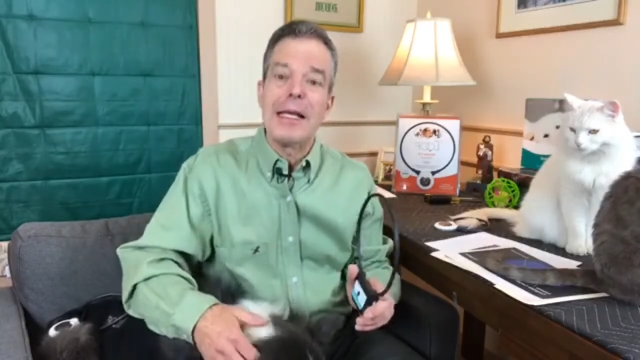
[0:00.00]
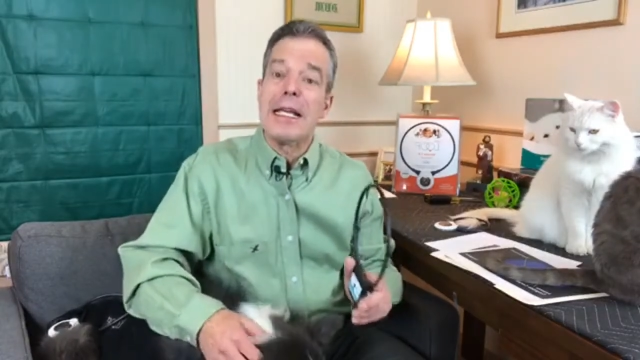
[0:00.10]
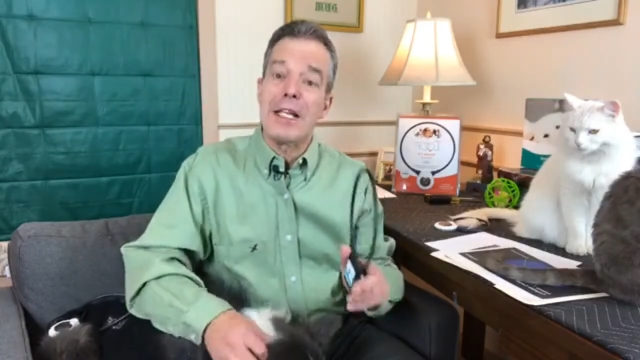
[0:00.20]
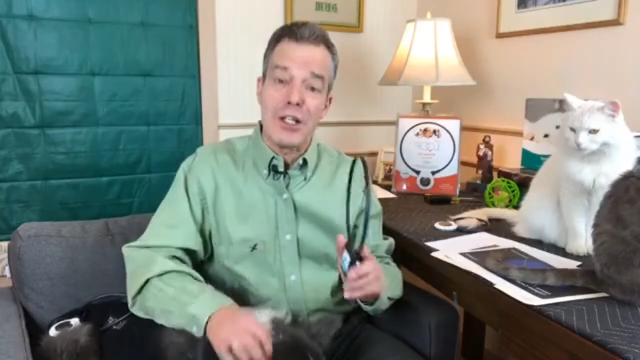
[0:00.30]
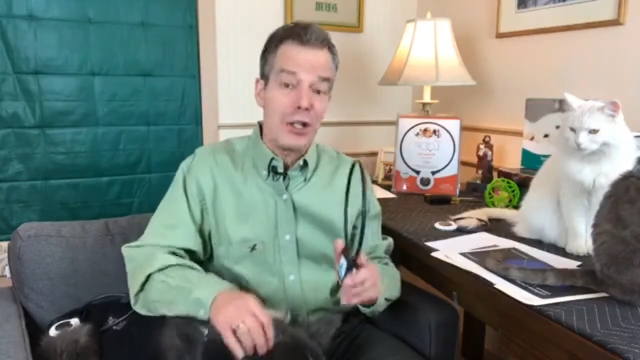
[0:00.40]

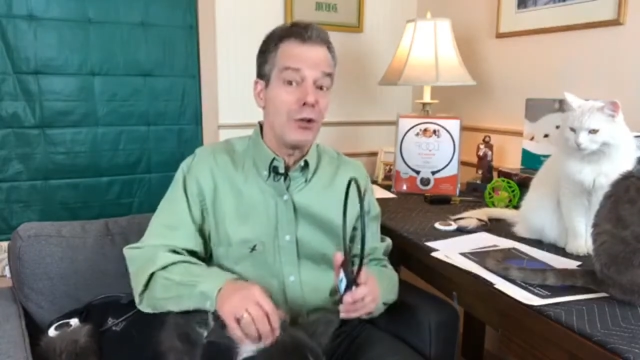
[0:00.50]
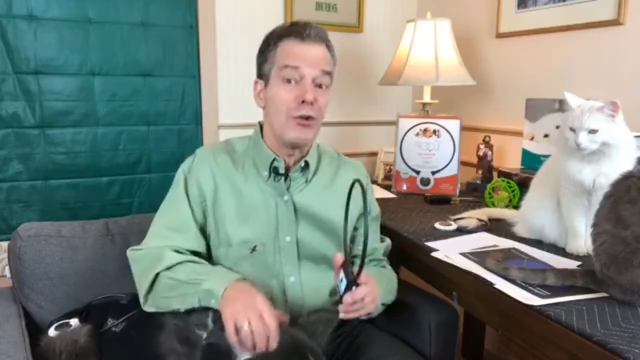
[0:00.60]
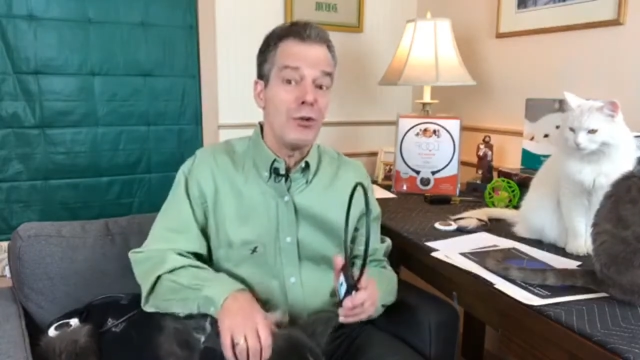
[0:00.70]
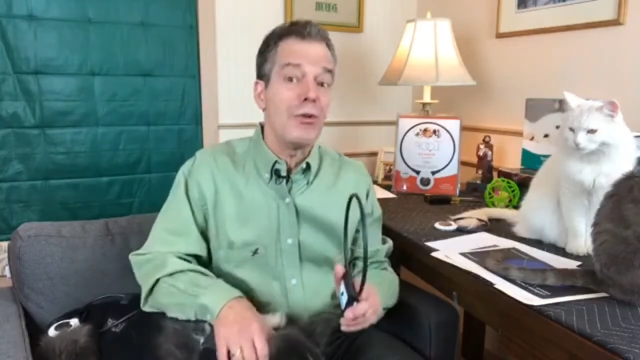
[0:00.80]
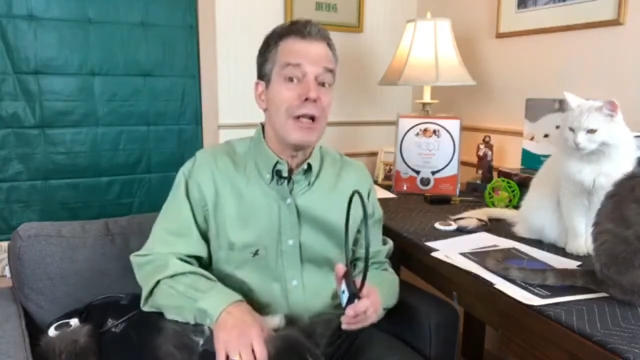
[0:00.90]
is that you
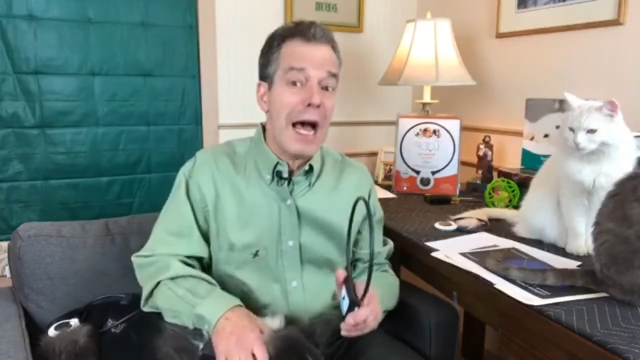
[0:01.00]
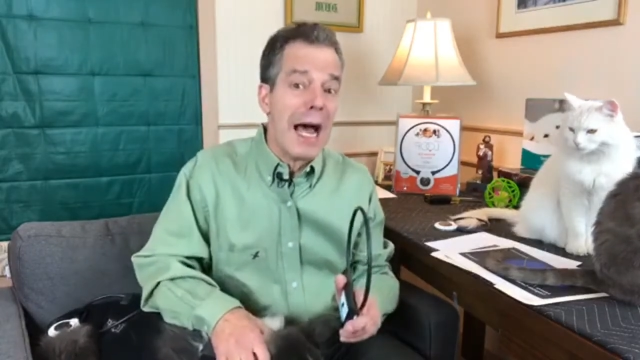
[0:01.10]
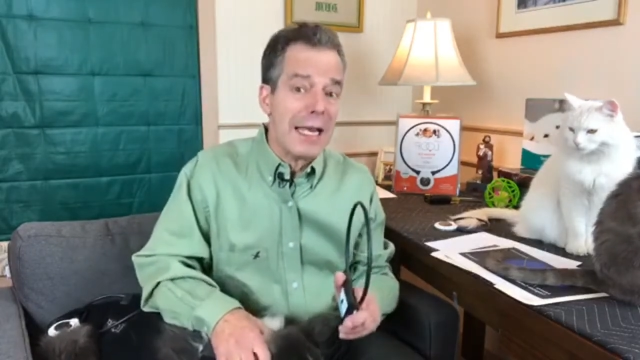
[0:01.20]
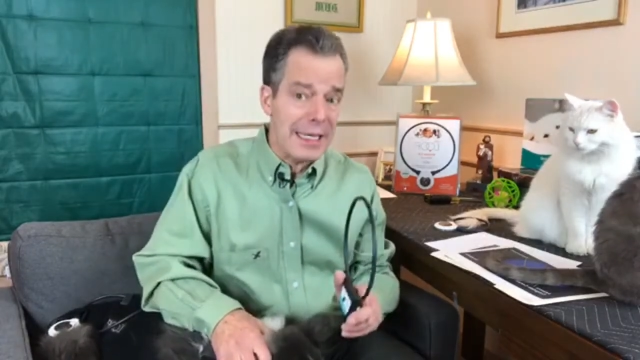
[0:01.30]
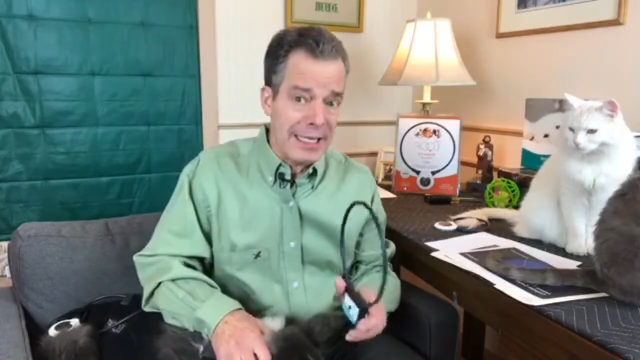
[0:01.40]
do
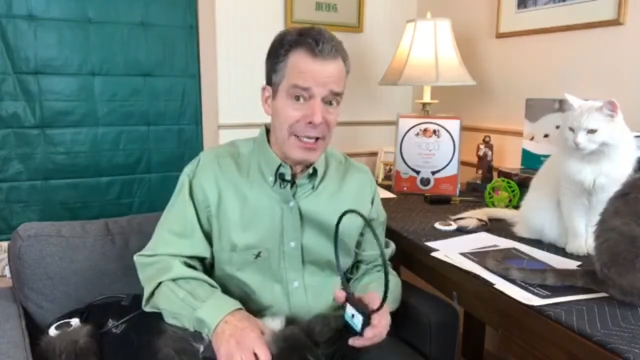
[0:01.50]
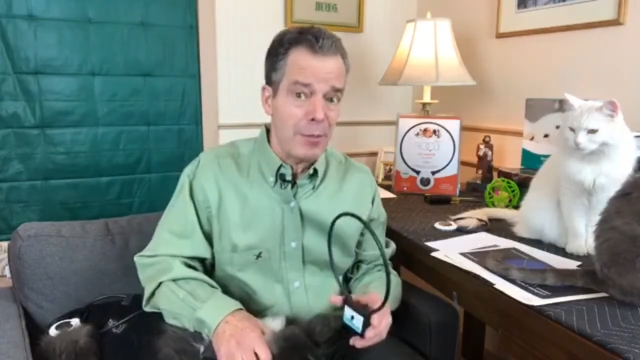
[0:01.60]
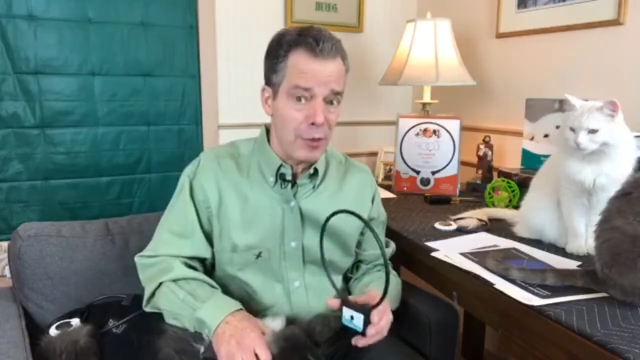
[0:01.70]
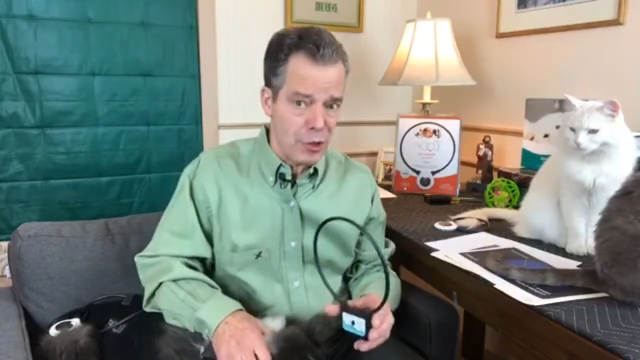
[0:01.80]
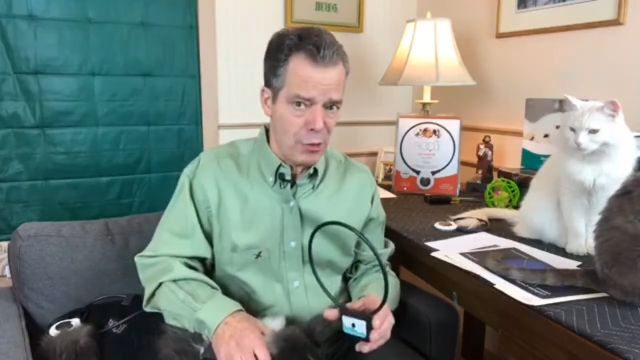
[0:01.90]
not need a
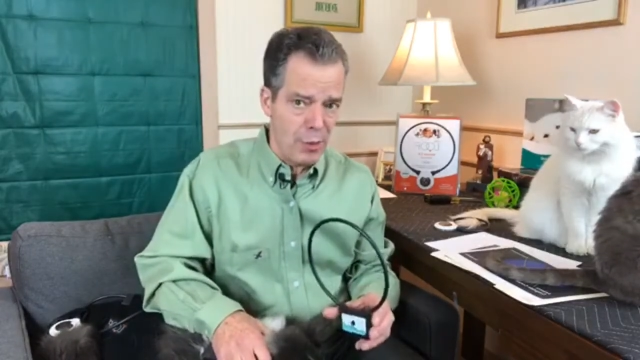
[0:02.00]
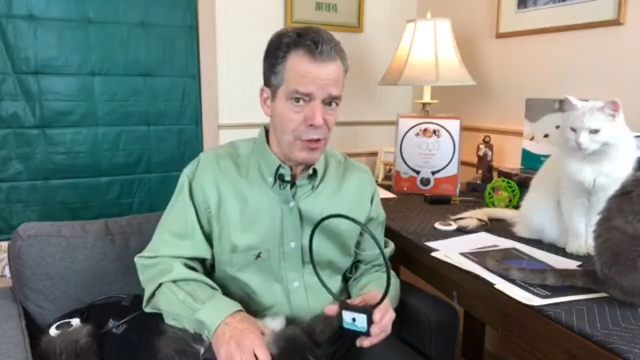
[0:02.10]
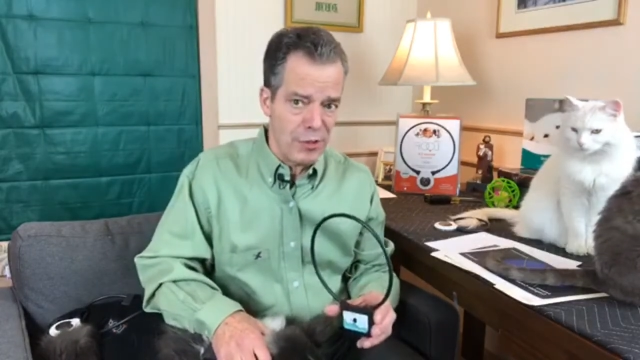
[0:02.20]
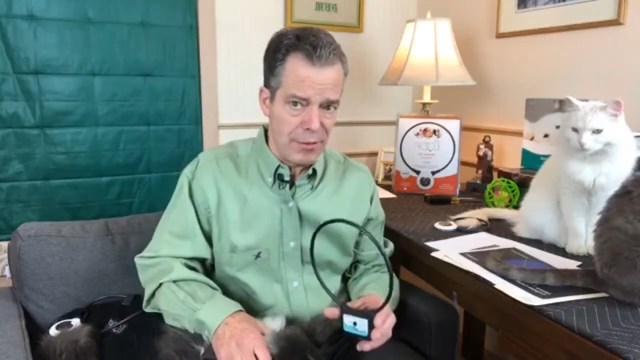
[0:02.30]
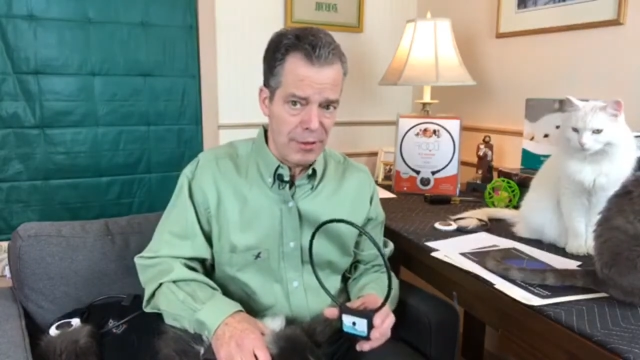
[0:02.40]

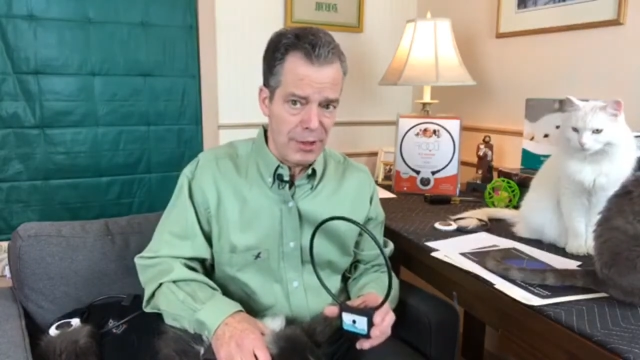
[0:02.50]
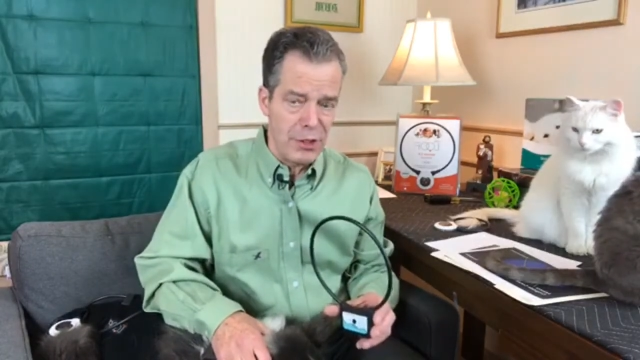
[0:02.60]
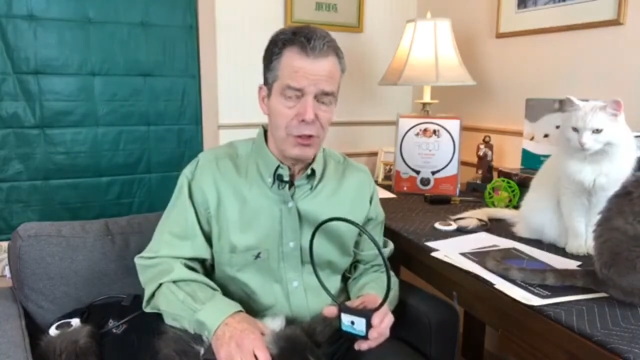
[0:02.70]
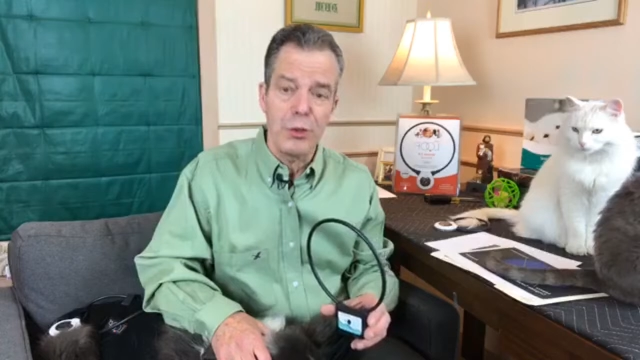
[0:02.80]
prescription for this.